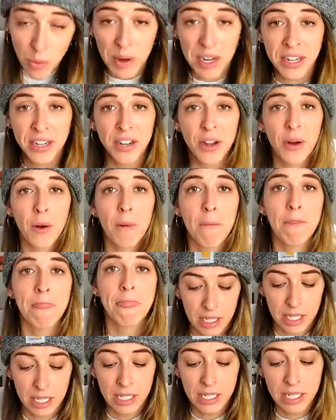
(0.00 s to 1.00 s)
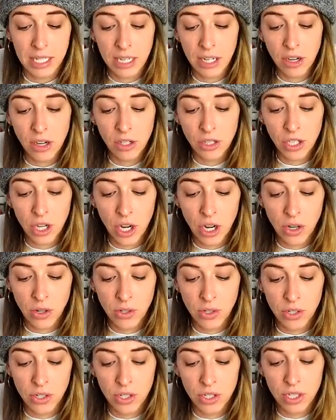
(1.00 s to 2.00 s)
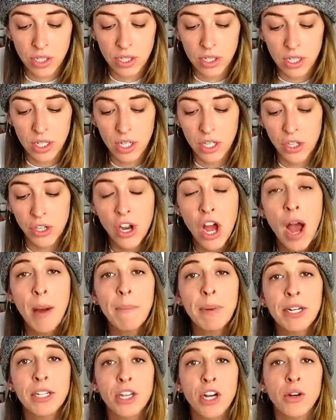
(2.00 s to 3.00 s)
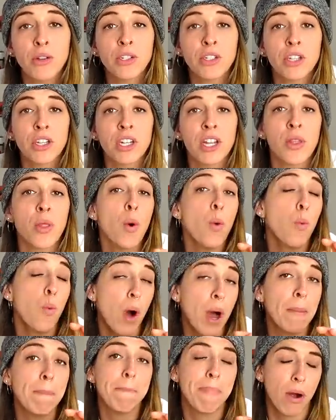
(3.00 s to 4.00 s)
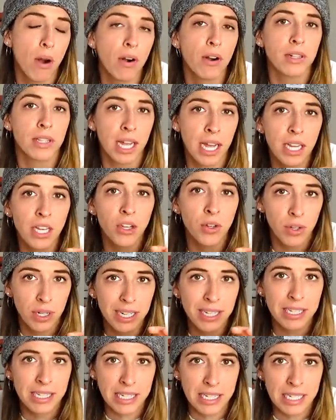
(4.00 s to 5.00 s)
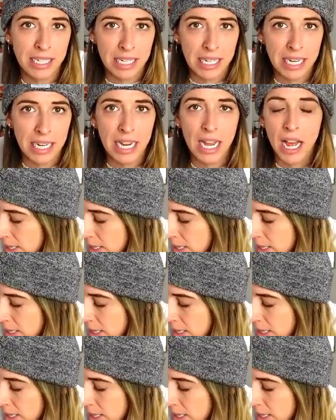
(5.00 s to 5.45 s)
a window to see your toast not be toasted in the one part that you can see.